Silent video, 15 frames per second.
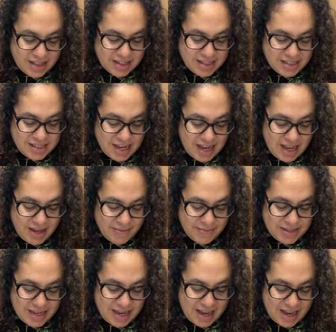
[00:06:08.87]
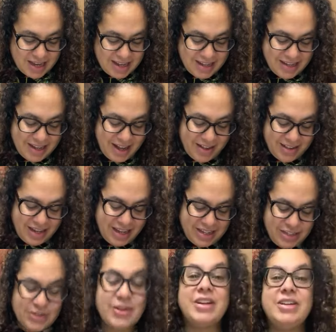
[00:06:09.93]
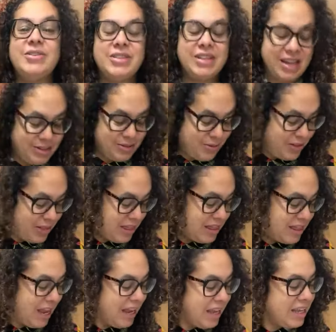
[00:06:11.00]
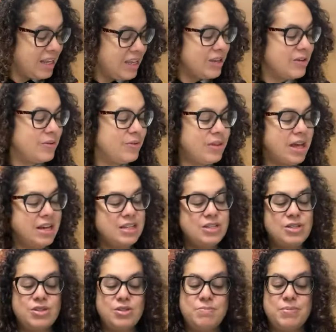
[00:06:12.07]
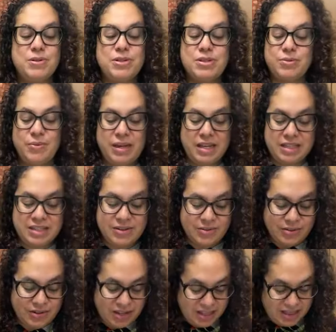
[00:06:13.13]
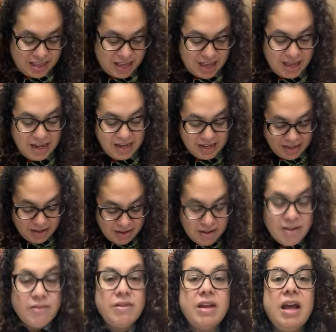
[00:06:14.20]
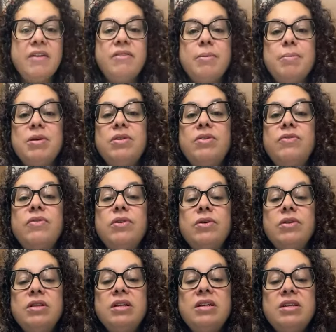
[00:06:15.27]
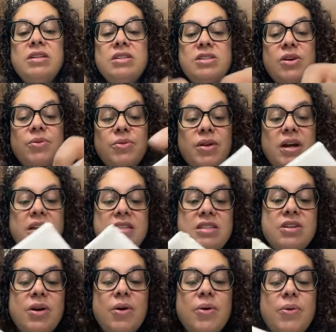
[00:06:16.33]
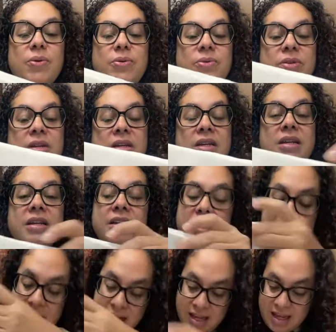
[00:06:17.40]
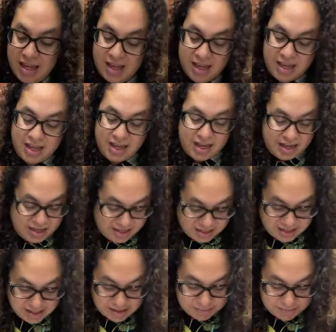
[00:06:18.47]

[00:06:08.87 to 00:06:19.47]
the same day. I'll catch you on your lives. Well, thank you. That is super sweet. So look at that. We have a beautiful tone on tone, and